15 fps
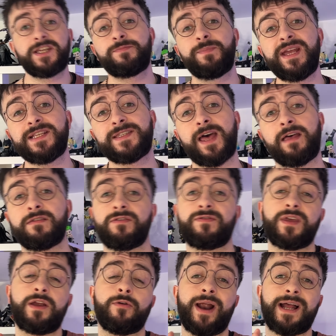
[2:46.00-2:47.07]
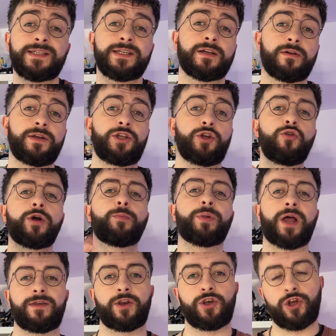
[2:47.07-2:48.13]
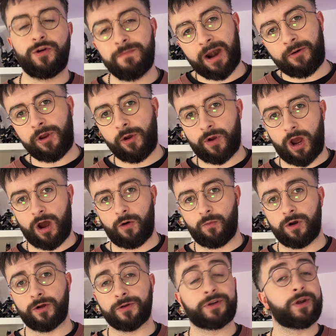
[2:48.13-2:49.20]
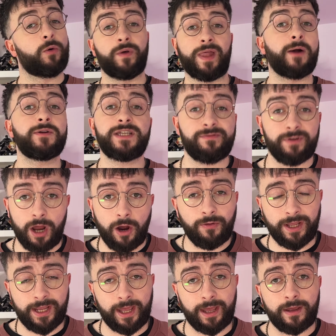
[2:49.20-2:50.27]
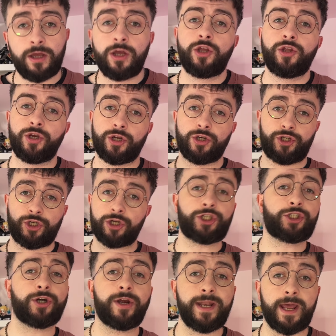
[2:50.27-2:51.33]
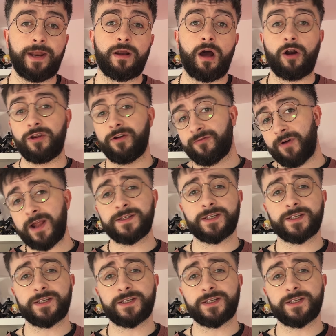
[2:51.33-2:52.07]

means then that theoretically you could play the new Mario Kart World without even owning it. You could just join in on your friend's